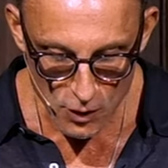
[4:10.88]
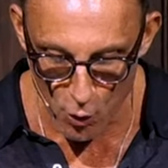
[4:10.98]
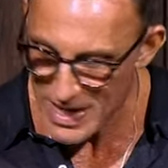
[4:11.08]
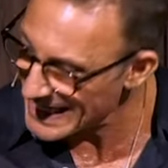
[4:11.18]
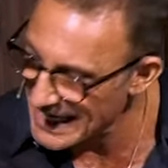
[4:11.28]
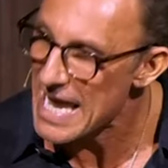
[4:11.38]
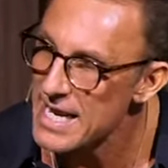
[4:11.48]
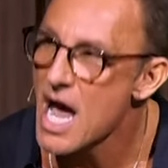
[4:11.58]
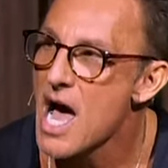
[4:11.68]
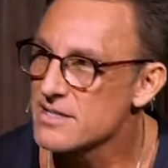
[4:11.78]
We
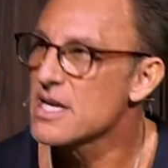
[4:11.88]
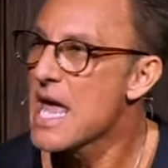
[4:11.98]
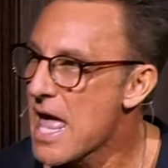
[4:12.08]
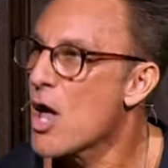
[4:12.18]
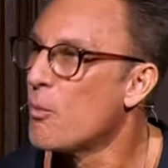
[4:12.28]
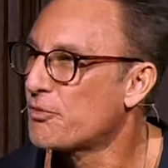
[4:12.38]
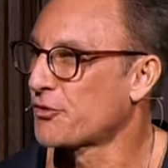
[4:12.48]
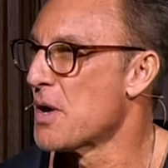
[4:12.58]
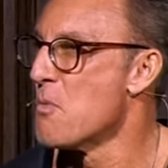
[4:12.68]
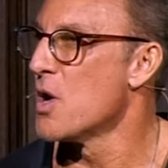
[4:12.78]
cannot help
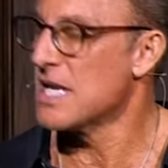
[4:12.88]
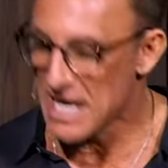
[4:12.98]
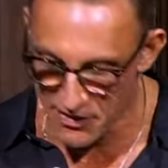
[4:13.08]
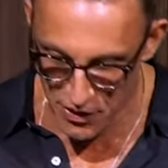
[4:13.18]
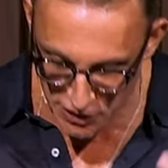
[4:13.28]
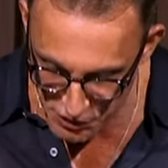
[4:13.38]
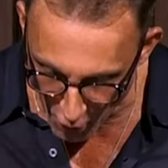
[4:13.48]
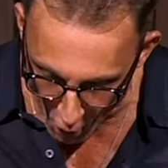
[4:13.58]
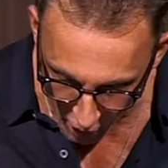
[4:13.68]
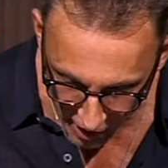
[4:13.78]
someone in the
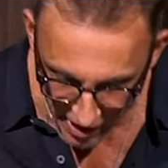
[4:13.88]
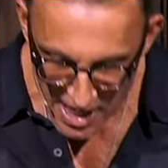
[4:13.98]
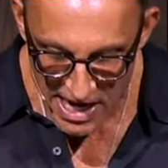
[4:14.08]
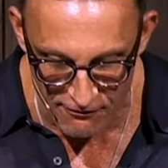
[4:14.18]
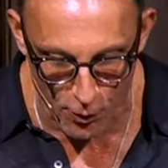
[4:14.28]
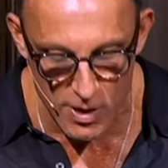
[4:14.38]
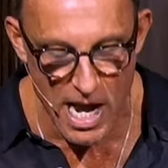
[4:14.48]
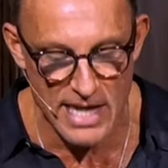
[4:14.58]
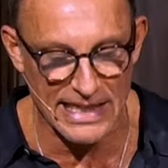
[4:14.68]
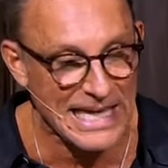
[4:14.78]
dark if we're
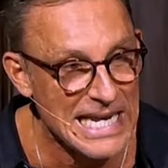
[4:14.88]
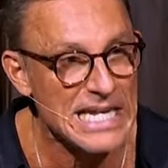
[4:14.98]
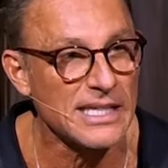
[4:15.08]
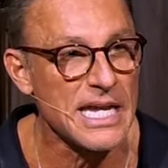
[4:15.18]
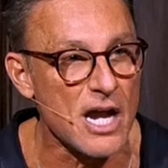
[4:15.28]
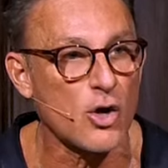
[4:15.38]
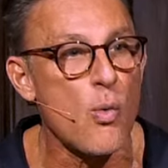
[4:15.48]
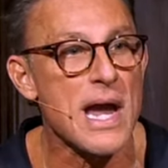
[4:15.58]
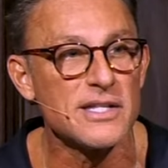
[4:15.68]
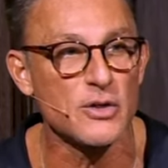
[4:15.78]
not keenly
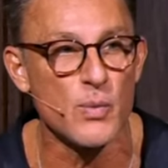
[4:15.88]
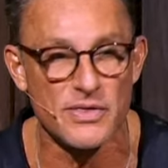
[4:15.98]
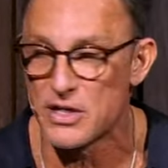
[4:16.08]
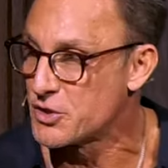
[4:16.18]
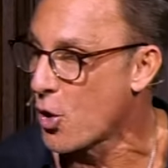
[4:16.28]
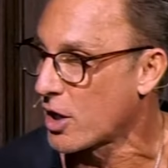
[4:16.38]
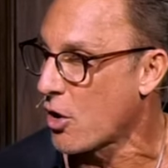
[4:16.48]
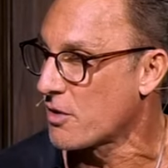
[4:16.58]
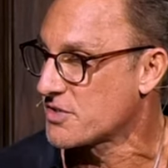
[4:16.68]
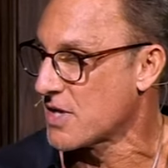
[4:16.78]
acquainted with the
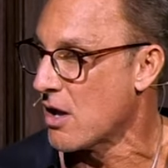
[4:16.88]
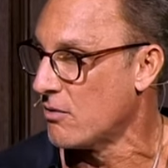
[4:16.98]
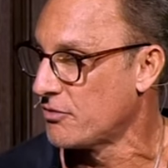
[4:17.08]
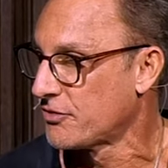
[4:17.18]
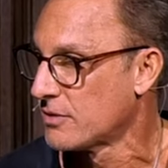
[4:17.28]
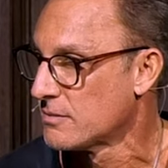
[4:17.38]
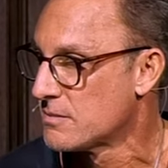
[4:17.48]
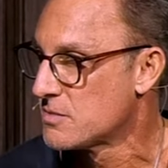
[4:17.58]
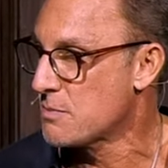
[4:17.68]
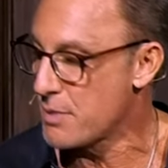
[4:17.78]
dark ourselves.
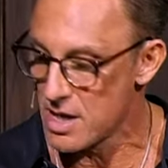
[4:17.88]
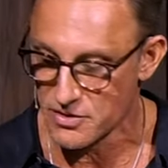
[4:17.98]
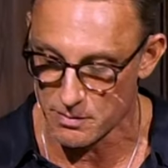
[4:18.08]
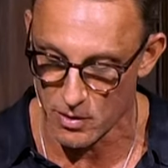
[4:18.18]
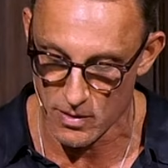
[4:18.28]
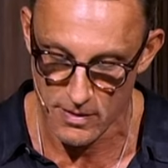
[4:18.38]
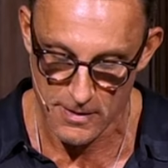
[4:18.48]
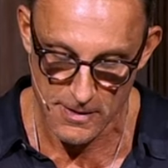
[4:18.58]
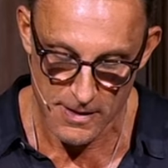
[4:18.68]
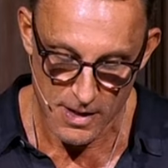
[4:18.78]
It's impossible.
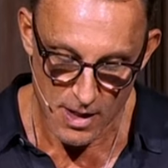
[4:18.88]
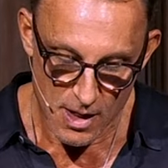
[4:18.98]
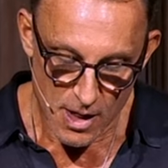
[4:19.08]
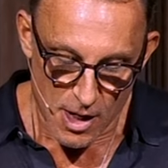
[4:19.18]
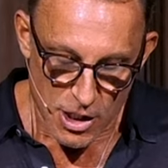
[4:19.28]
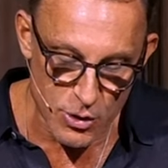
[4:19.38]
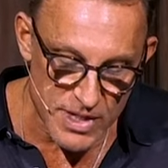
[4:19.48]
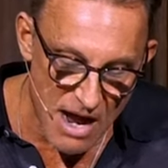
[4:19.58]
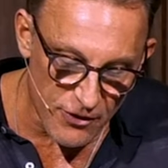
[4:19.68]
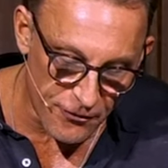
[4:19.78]
You'd
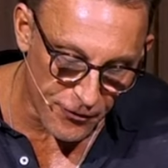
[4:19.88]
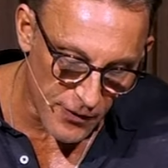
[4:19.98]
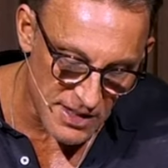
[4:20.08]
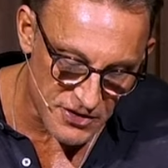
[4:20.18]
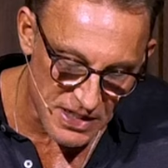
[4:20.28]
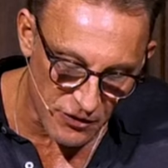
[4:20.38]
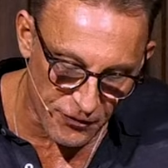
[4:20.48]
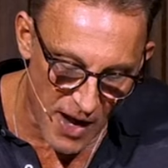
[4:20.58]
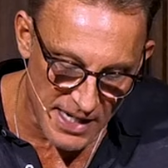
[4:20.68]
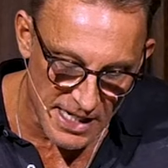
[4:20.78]
never, for instance,
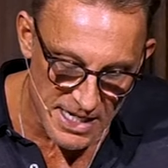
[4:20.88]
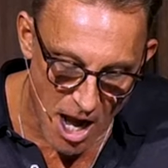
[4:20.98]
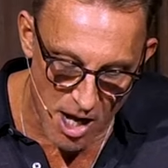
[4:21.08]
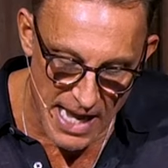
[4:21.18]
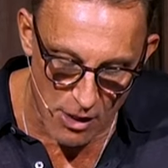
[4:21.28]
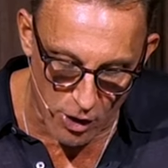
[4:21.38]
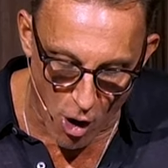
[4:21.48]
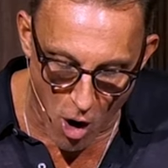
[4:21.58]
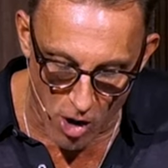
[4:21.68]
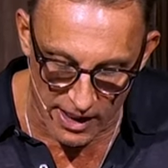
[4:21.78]
find a non
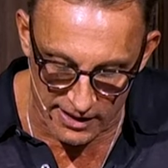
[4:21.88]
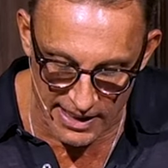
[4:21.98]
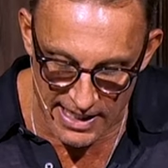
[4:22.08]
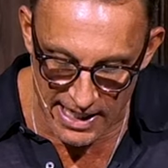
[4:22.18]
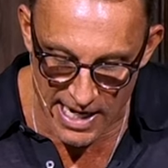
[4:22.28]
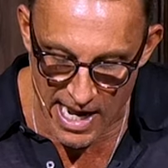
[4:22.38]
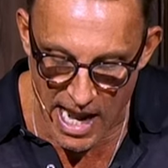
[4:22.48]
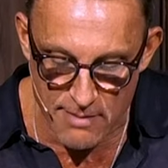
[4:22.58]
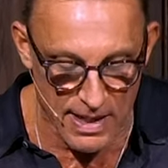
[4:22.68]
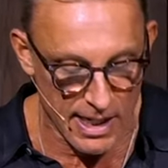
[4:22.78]
alcoholic leading an
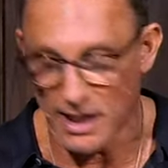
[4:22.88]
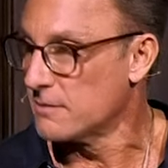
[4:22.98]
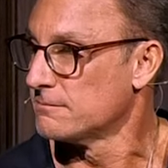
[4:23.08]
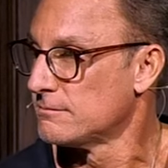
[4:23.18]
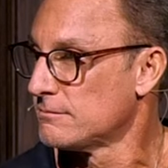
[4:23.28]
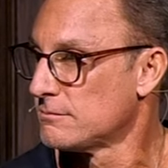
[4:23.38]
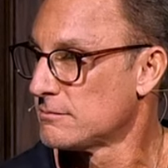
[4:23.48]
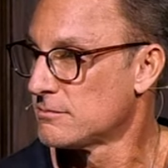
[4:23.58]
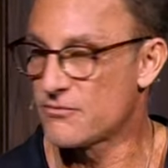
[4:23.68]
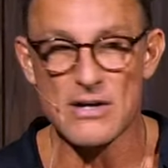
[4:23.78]
AA meeting.
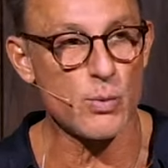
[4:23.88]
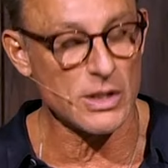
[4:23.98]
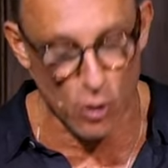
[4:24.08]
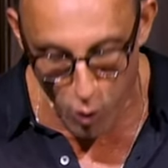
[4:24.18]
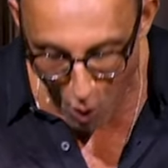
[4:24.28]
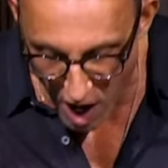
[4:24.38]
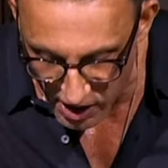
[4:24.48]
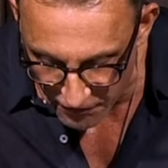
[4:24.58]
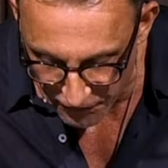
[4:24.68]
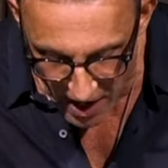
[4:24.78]
In fact, what
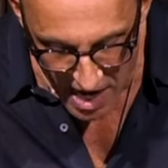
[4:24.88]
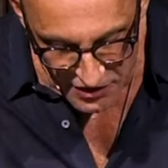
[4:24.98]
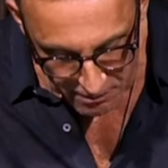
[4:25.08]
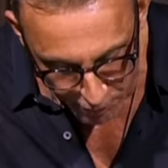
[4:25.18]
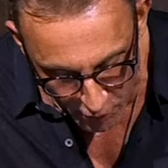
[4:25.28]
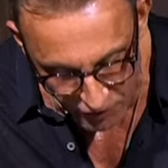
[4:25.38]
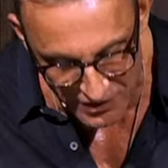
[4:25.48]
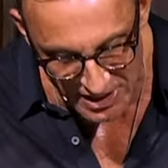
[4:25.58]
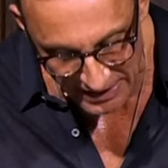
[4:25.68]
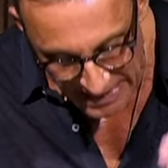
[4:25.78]
qualifies a
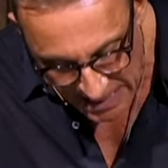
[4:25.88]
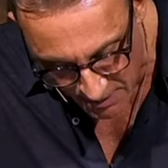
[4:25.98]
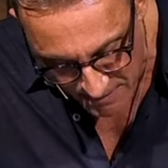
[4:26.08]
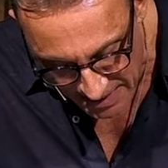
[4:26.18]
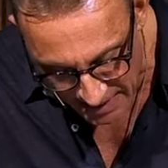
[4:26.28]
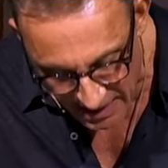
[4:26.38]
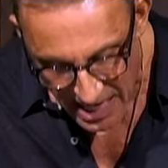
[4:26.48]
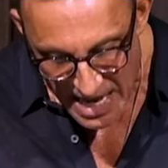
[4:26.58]
person to lead a meeting